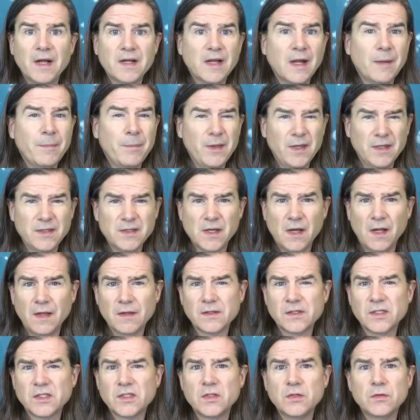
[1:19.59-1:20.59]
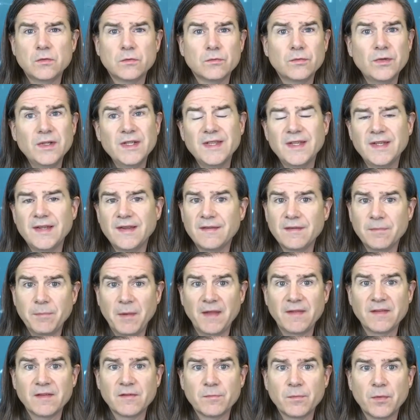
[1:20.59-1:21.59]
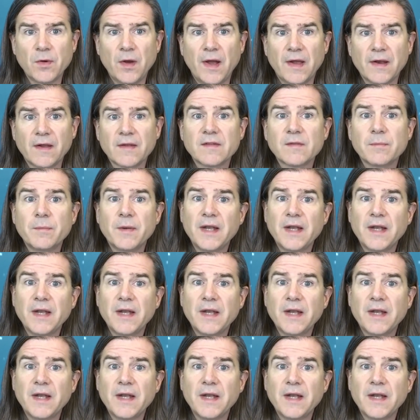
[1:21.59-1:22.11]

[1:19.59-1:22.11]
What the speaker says: a couple of dollars to really expensive products,